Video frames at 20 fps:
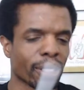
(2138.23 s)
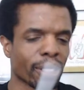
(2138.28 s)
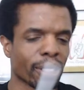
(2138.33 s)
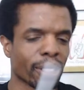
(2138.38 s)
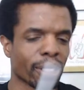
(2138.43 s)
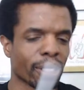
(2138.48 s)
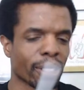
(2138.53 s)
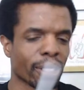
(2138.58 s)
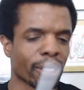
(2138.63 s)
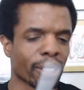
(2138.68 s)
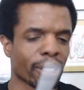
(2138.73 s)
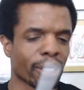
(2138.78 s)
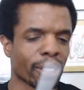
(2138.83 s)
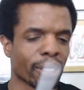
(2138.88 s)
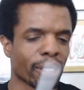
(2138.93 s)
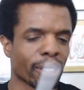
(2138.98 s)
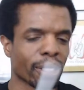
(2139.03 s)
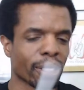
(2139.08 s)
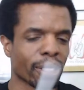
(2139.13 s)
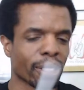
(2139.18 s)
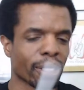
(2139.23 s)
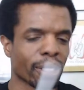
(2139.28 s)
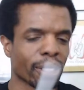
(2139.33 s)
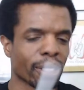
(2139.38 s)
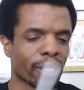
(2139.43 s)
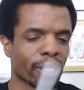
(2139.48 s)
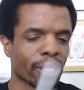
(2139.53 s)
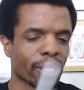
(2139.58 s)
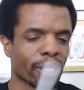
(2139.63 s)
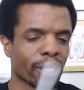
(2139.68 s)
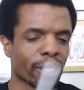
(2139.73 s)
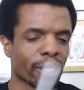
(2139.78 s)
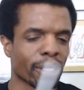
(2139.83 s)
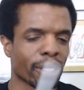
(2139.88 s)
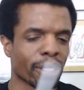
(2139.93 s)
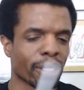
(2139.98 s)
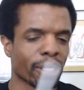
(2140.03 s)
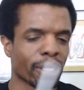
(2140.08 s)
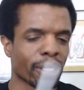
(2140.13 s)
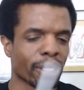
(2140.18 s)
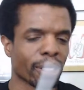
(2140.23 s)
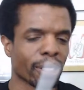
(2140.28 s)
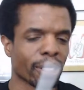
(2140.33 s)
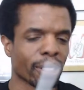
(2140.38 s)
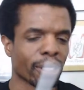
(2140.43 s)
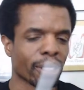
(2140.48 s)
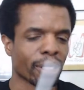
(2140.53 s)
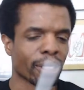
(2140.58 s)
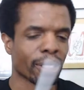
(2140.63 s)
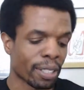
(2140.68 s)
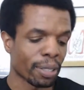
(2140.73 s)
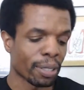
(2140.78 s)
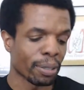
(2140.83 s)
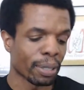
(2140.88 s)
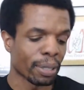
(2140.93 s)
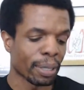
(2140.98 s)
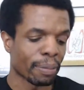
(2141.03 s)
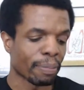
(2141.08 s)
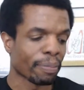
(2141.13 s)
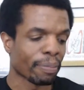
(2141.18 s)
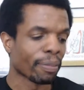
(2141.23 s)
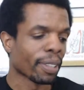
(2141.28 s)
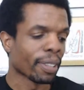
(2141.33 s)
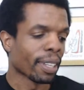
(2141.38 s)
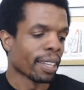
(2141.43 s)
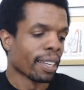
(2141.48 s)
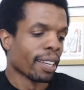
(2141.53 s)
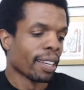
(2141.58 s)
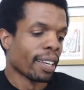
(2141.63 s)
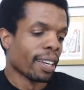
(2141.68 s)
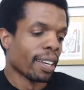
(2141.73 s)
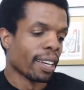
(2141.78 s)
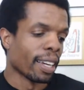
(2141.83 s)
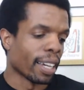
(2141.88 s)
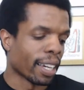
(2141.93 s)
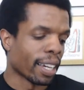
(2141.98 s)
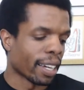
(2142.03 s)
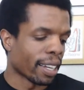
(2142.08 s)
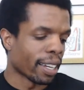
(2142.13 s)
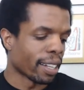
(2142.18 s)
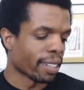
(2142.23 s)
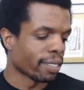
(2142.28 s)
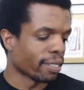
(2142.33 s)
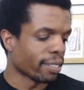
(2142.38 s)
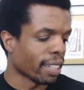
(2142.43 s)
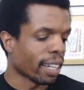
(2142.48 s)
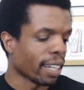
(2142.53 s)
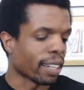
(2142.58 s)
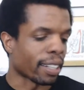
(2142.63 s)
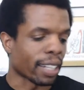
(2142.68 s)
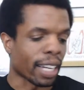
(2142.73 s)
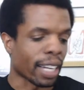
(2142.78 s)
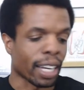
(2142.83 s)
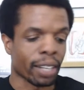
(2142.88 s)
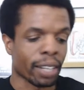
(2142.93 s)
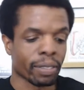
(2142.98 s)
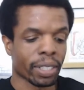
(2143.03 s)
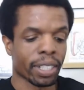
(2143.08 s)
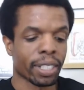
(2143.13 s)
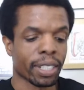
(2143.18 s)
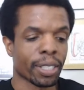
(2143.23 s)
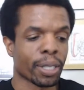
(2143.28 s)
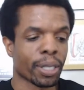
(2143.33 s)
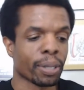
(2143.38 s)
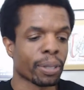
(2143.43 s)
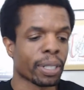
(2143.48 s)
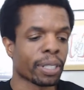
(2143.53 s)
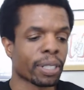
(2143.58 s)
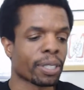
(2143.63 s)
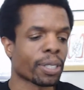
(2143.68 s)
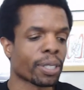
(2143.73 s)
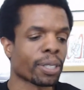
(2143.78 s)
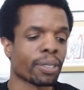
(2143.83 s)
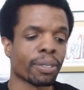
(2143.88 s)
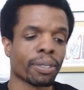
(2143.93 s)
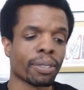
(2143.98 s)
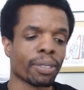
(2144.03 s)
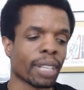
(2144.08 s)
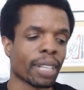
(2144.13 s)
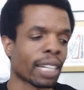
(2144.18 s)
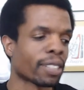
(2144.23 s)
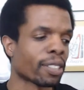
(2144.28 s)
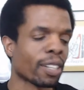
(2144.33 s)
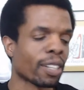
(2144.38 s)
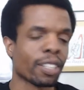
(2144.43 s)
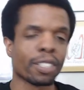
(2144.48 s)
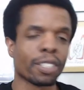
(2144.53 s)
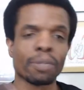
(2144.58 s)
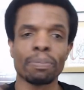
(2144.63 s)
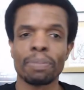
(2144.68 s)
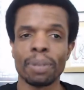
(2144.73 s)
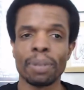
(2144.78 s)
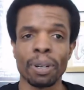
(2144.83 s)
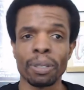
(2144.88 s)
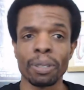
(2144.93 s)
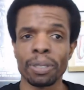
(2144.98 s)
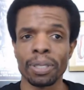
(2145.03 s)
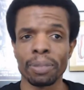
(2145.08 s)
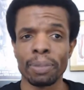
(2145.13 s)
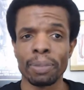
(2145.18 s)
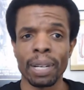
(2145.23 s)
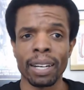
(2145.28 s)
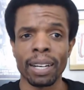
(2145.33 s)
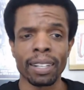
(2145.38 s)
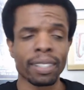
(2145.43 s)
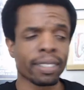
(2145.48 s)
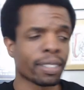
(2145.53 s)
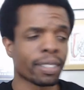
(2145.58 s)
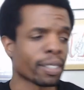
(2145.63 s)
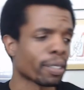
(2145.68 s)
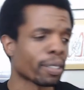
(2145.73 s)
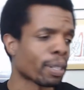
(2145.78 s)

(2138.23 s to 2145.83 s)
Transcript: well we can sell that, I guess, and maybe people will be into it. And yeah, I was into it. I saw some posts about it, so